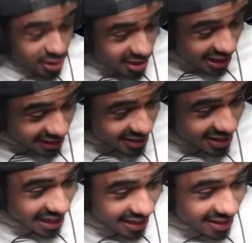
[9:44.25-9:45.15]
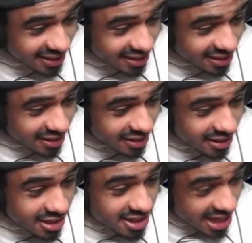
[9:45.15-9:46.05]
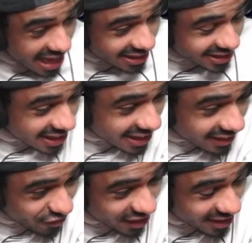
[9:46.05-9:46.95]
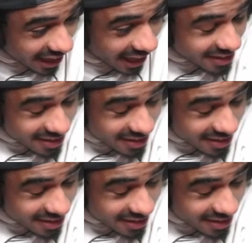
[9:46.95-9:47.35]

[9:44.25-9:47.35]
you guys see that? Yeah, that's like freaking hot.